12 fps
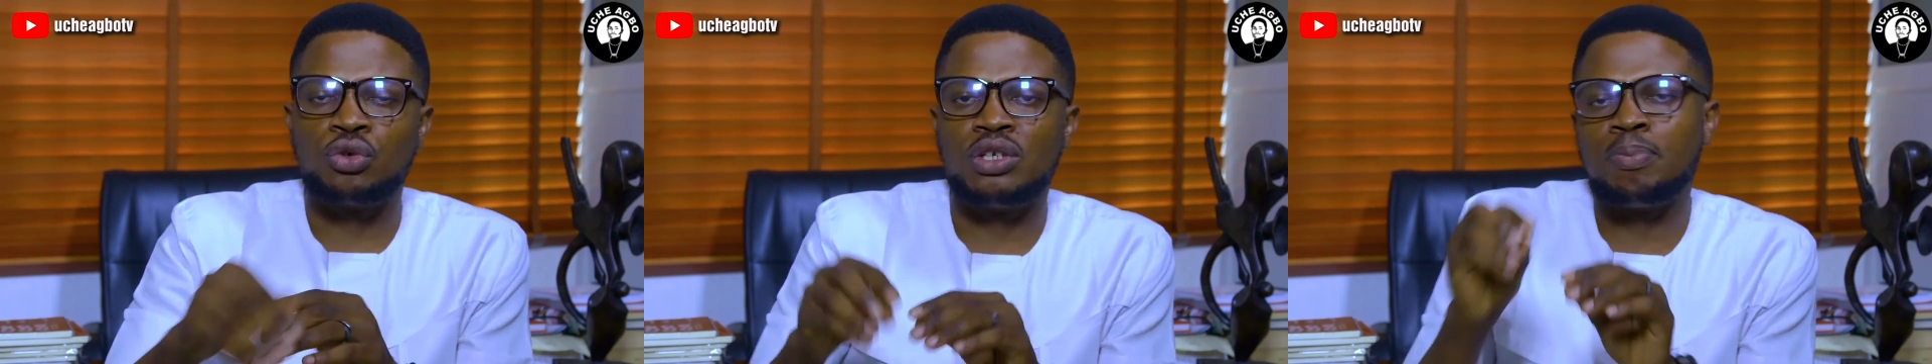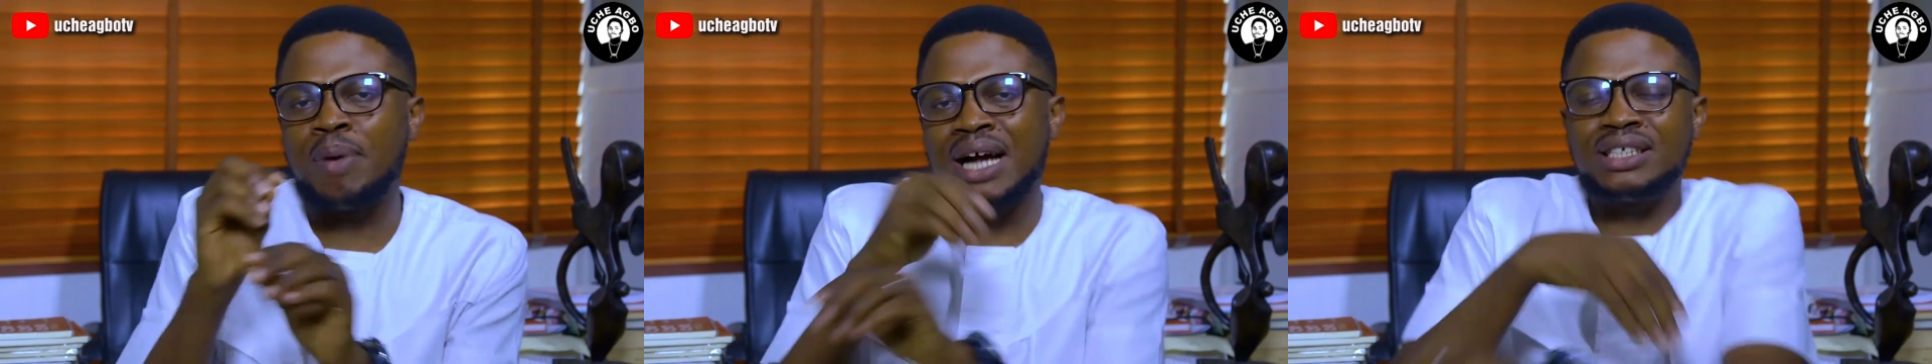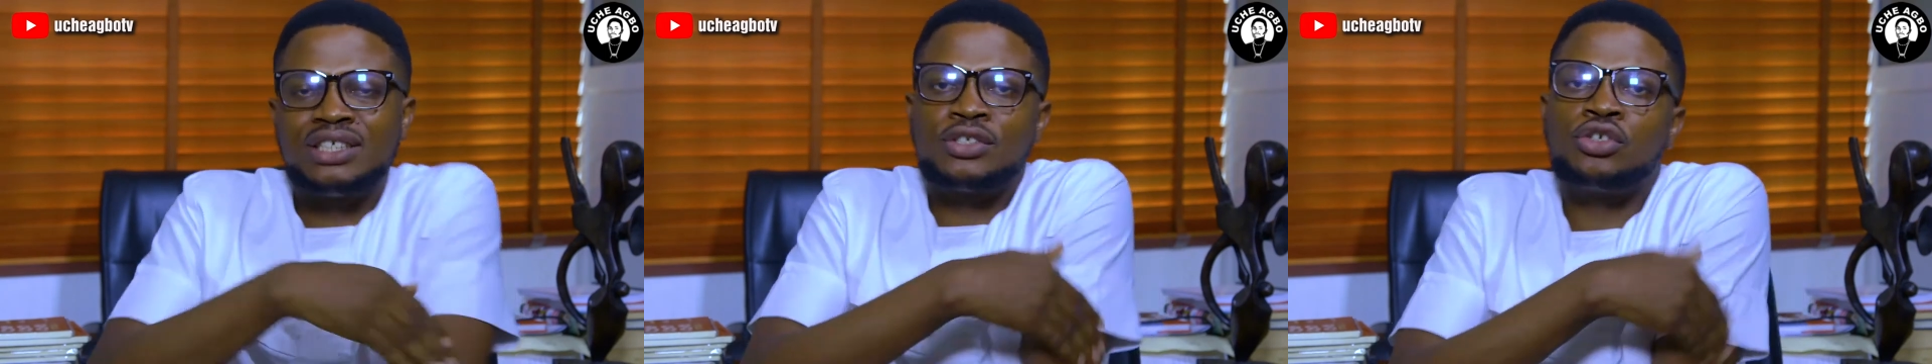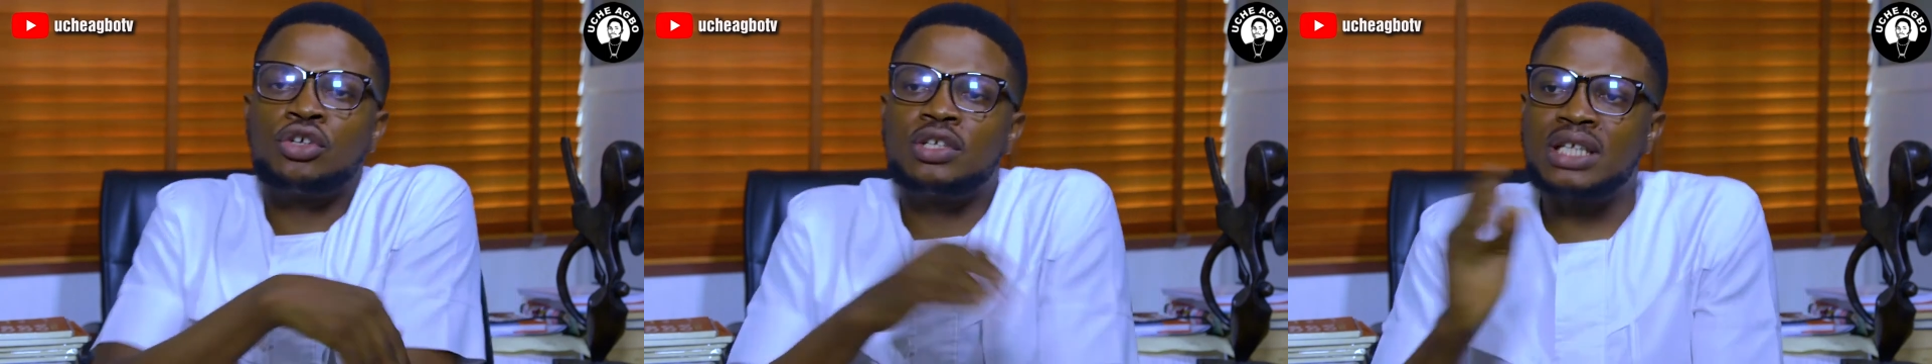So the patch is
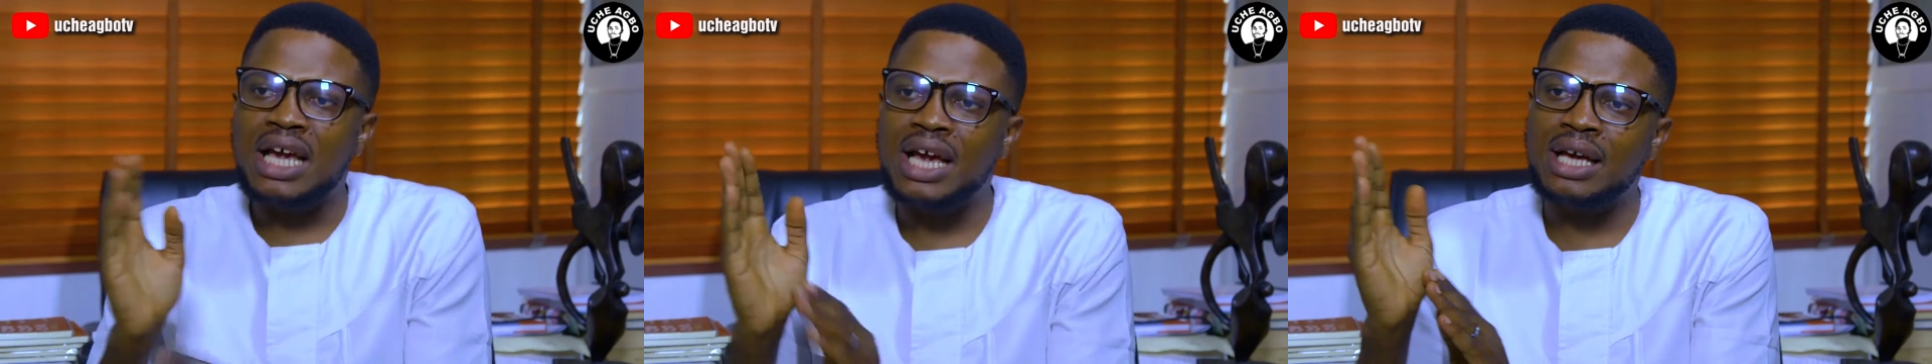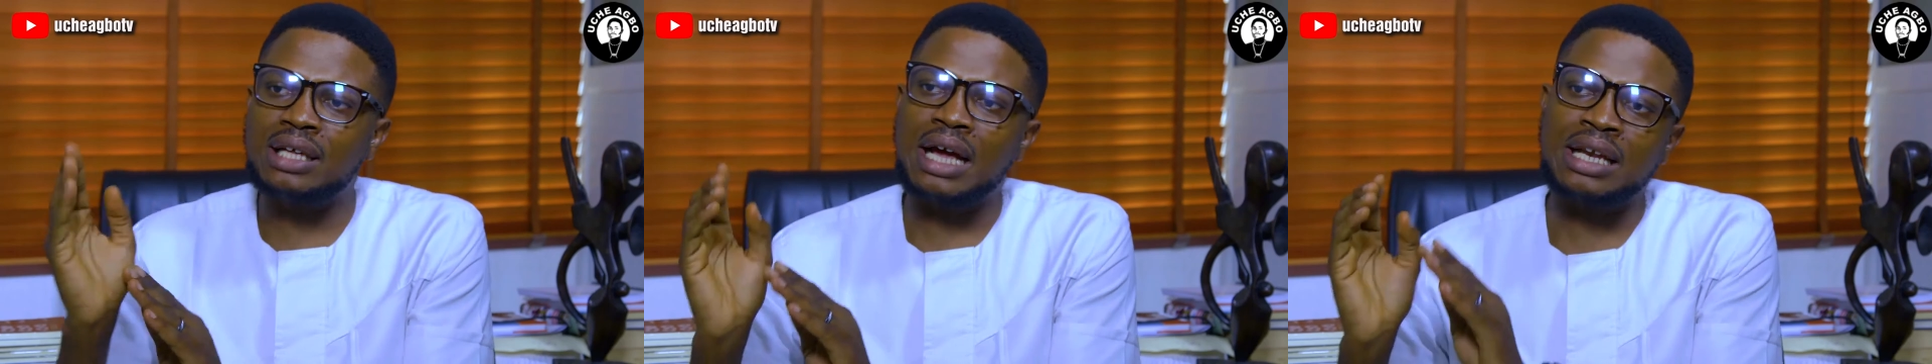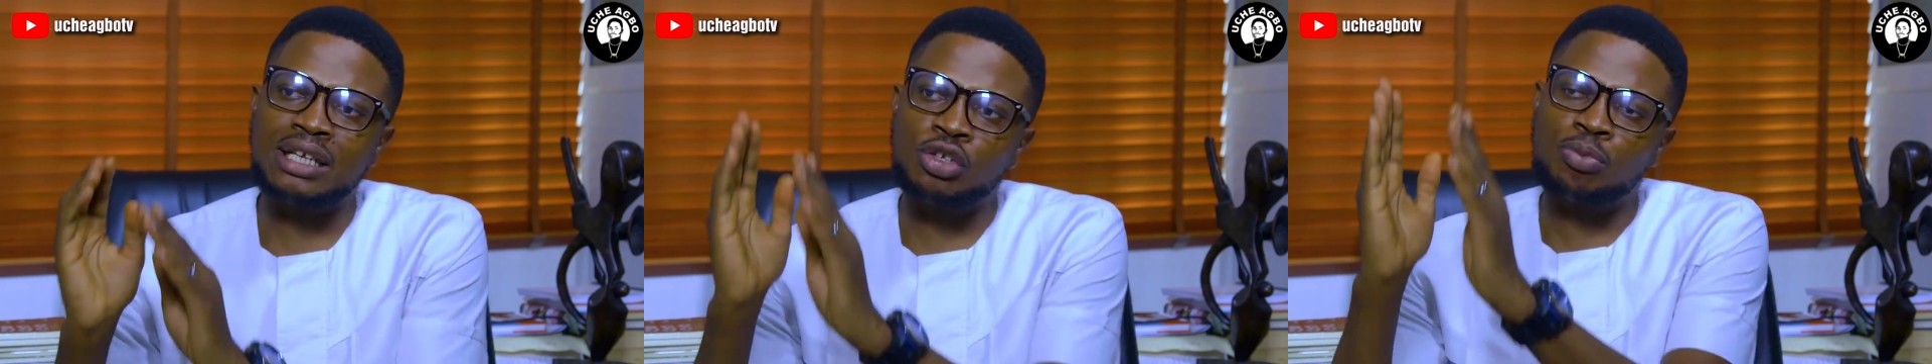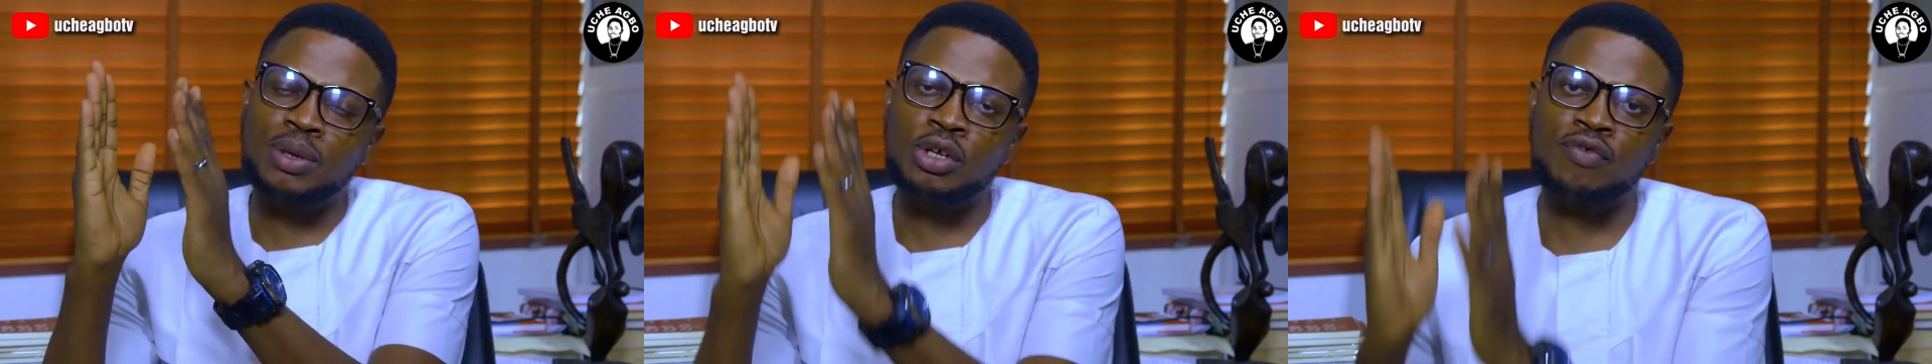just there, a
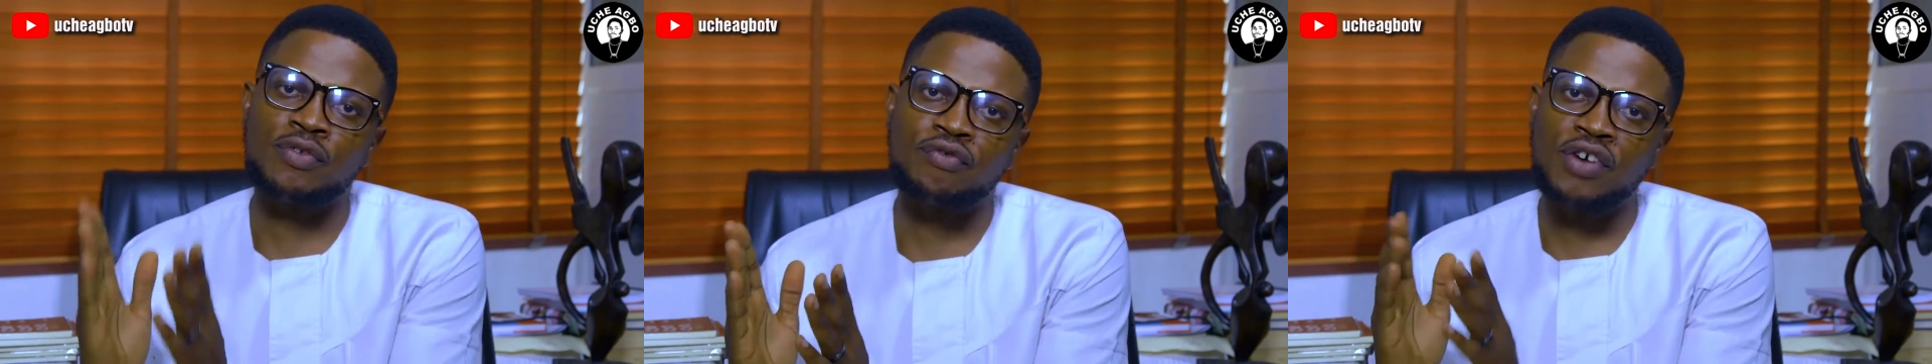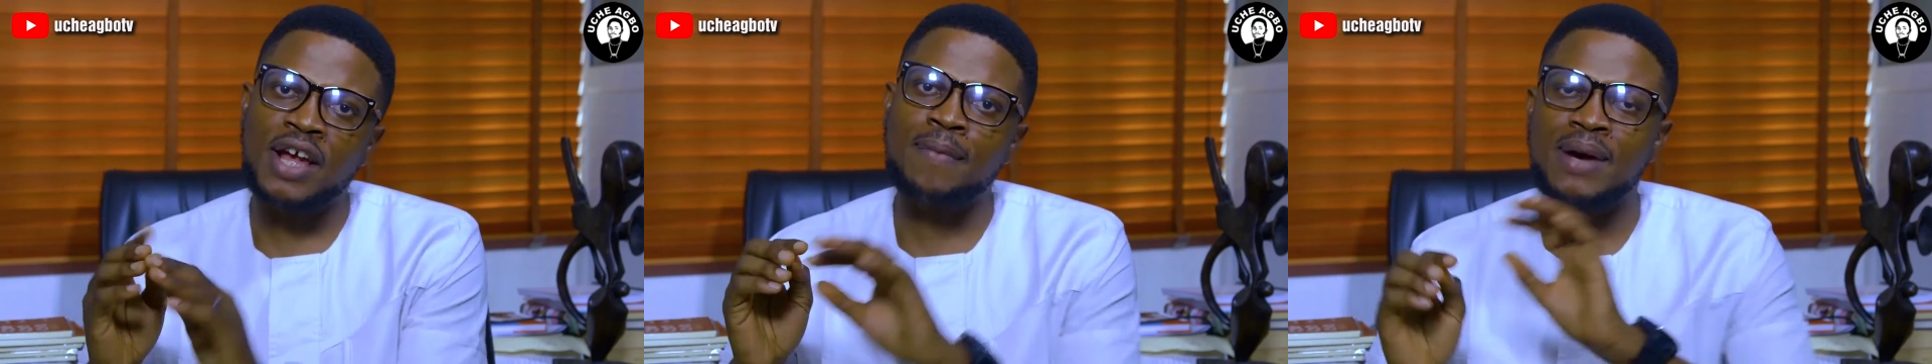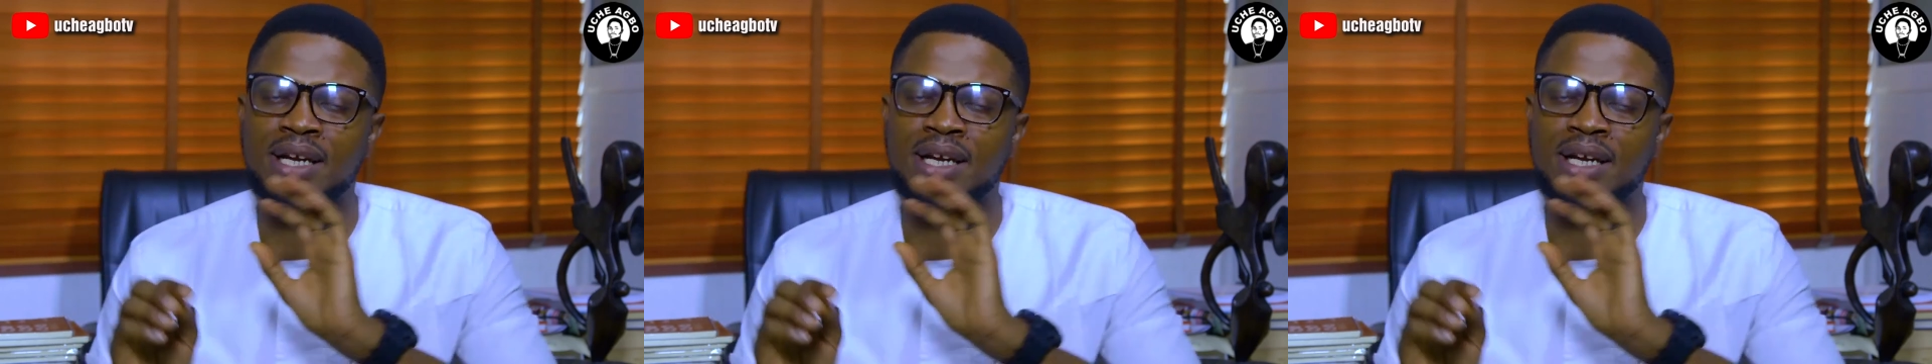little part of the frame,